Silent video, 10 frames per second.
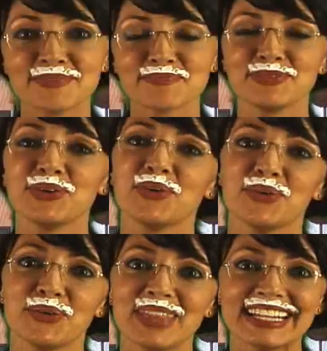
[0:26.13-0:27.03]

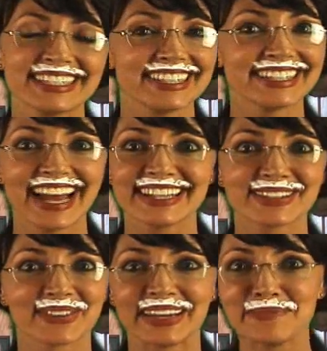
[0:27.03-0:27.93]
No, that's just ice
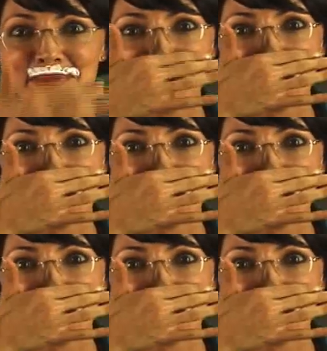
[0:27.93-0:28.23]
cream.